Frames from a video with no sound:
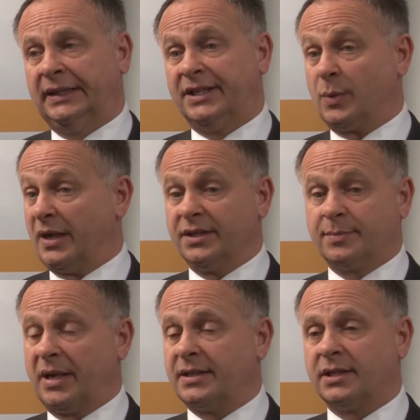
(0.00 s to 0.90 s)
as well as
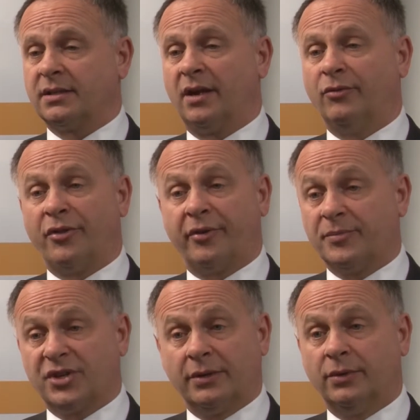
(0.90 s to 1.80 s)
places like
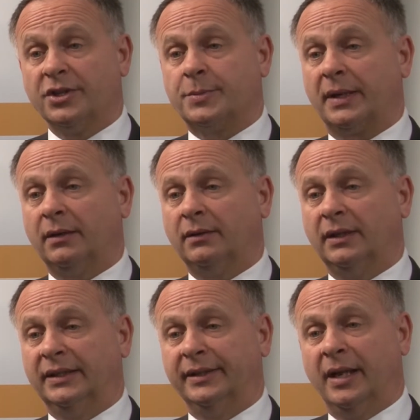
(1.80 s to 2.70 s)
Rotherham General
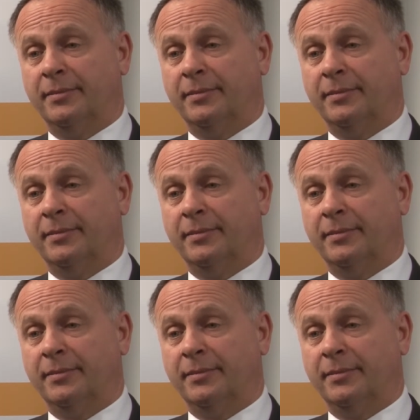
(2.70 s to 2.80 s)
Hospital and,